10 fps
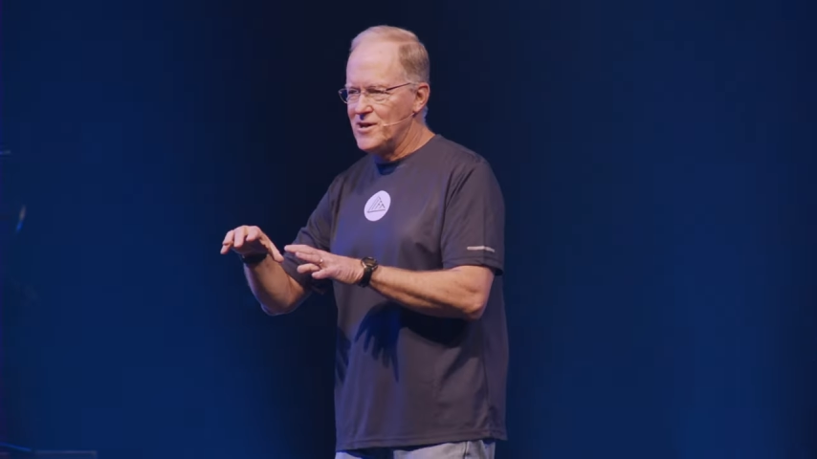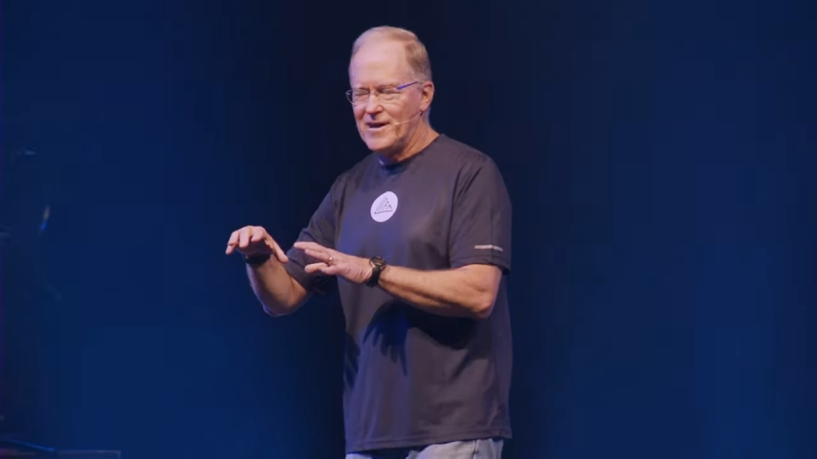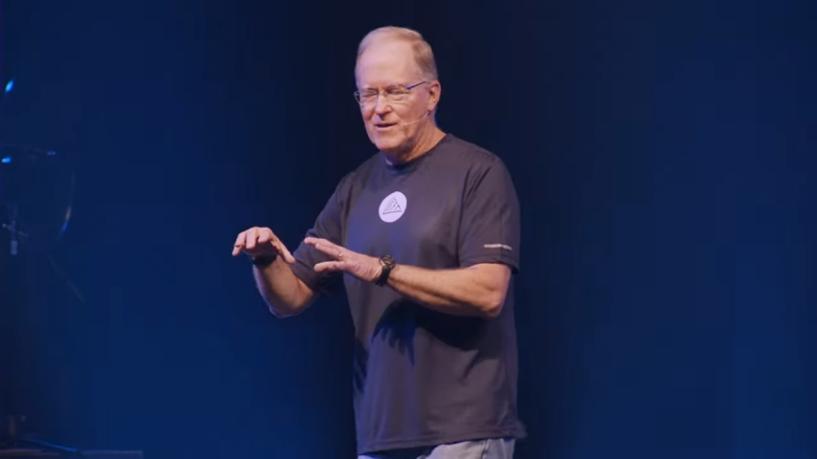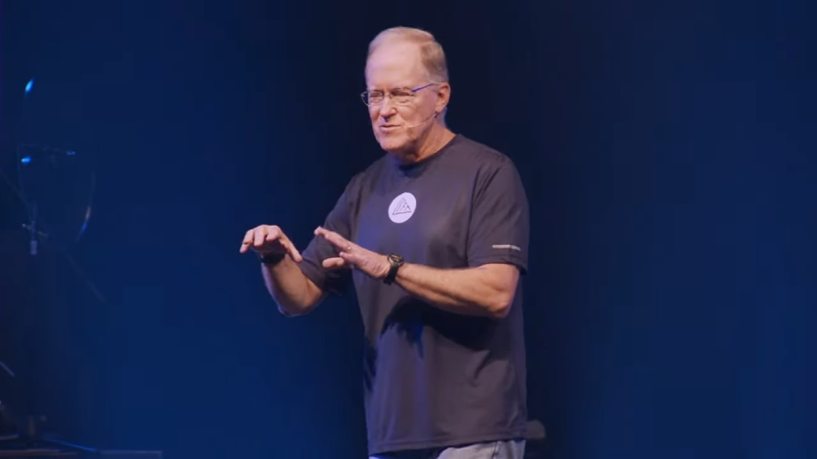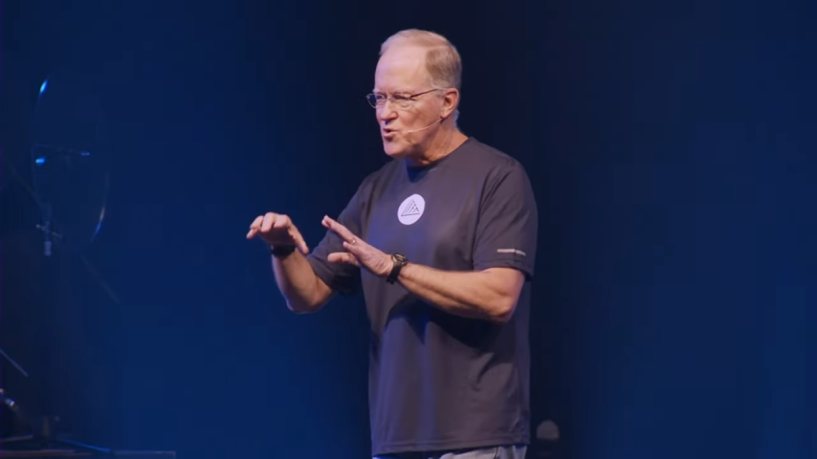
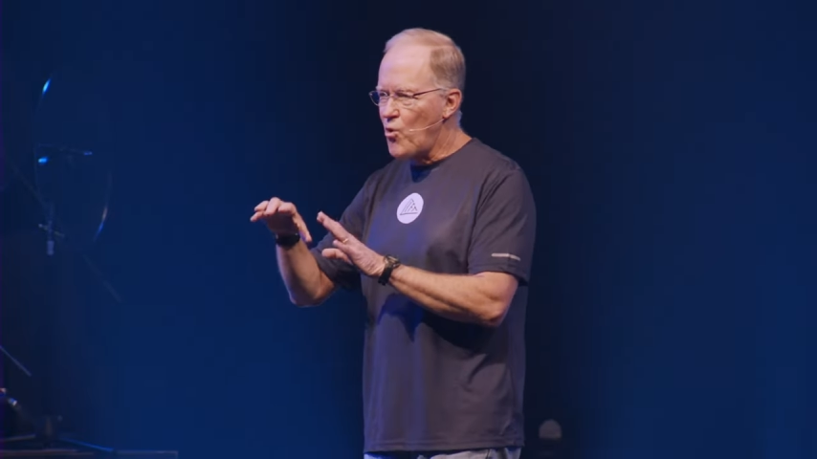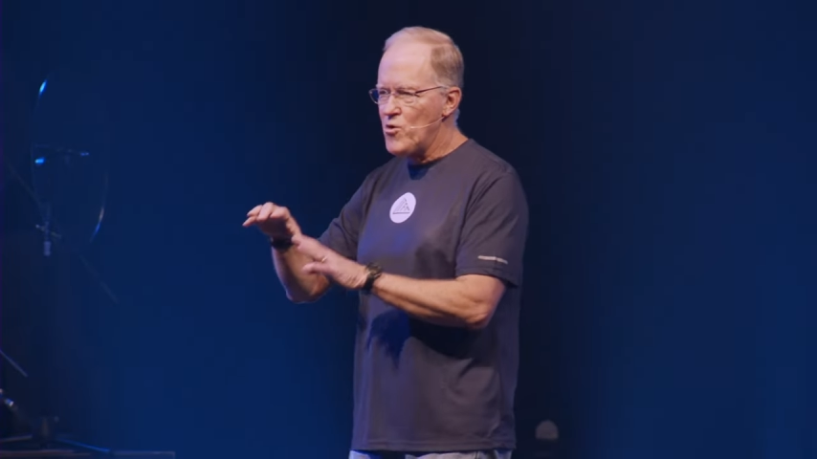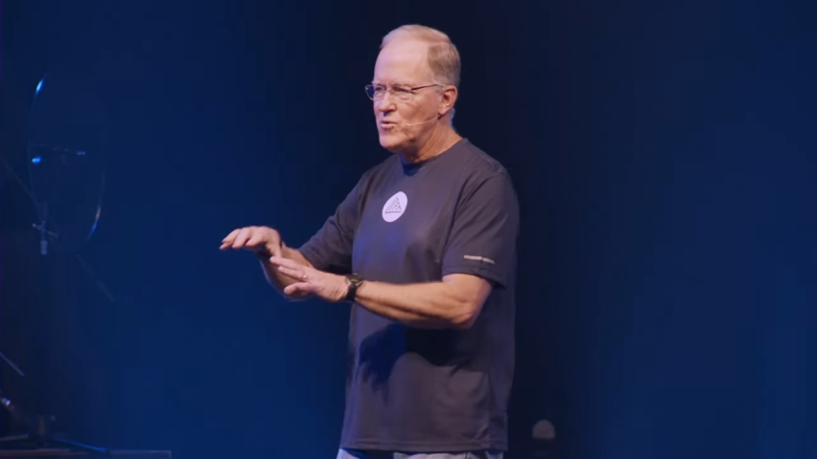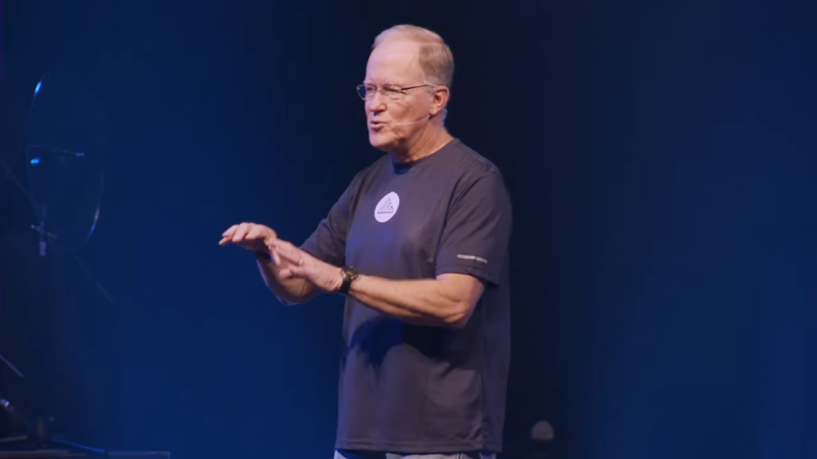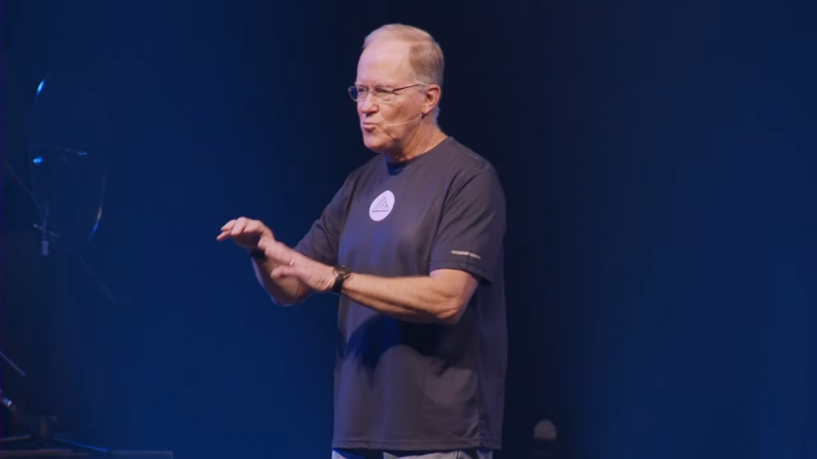he was
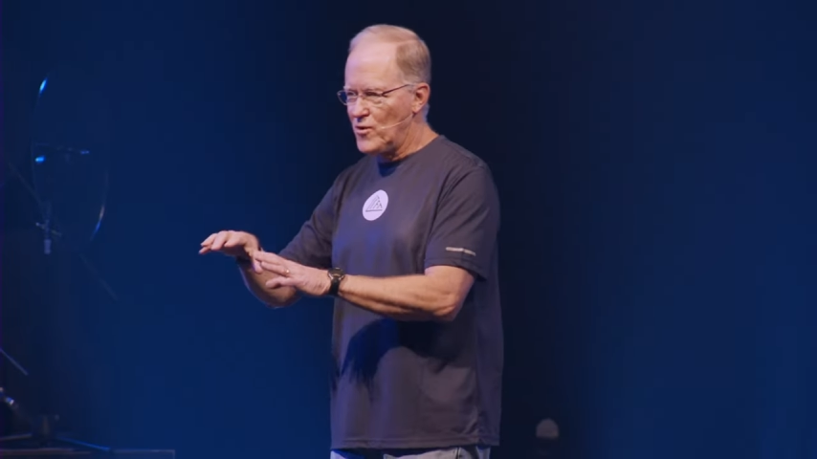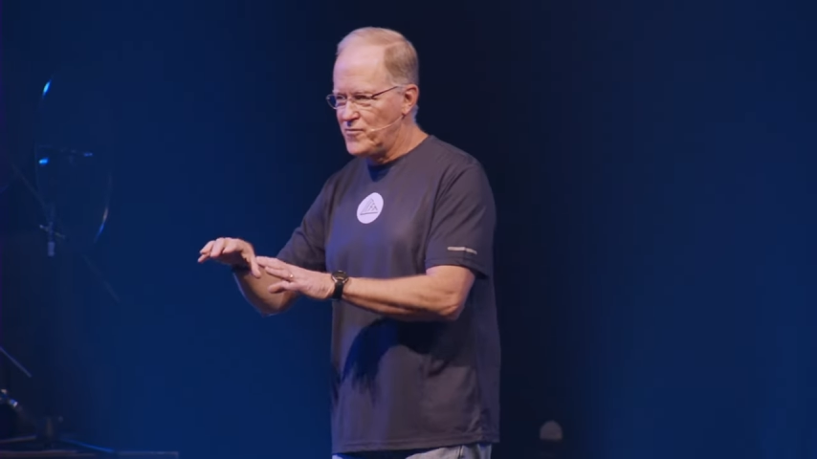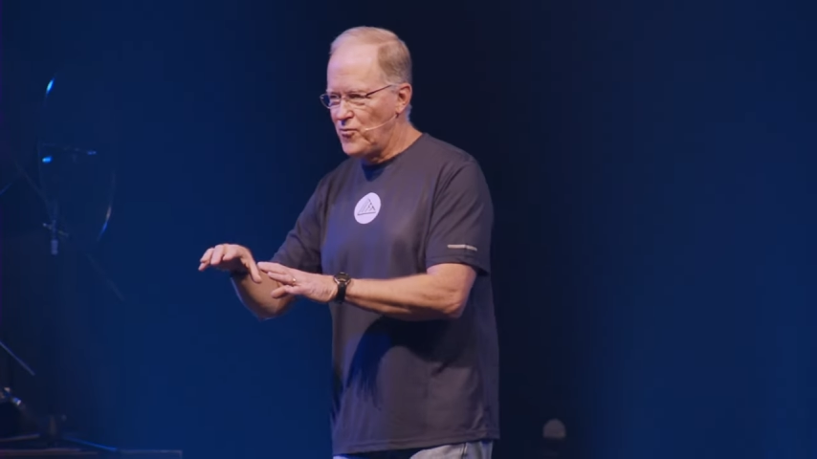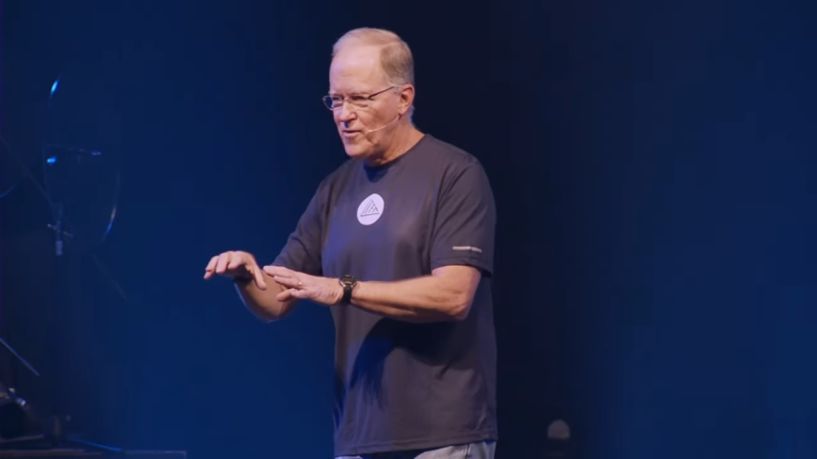horrible to work for,